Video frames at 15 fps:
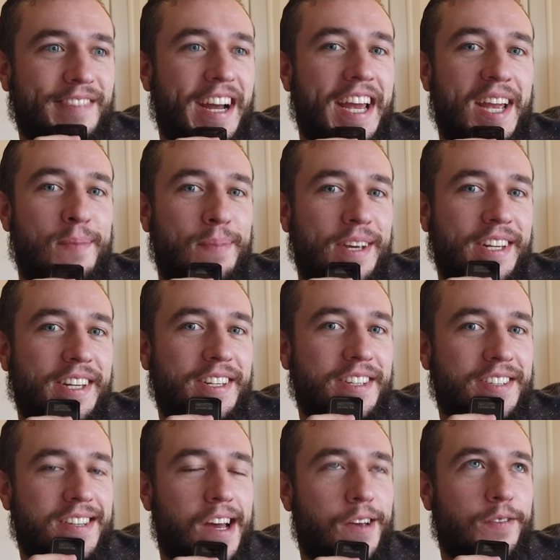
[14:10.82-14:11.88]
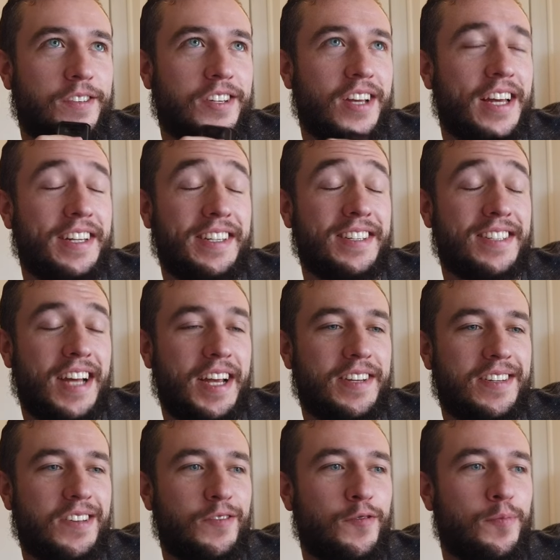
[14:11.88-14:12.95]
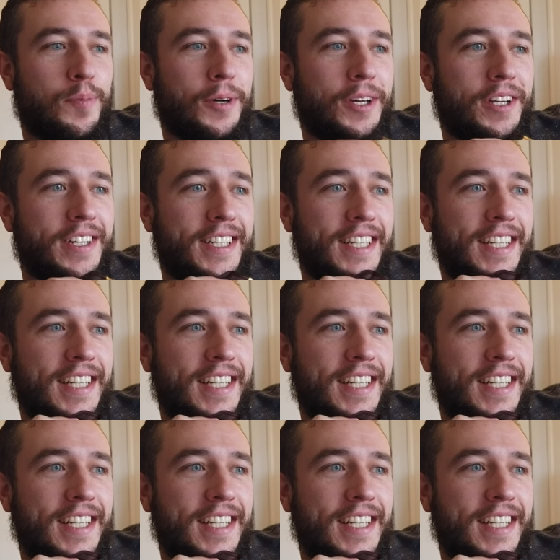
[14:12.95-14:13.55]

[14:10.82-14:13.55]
I hate being indecisive, but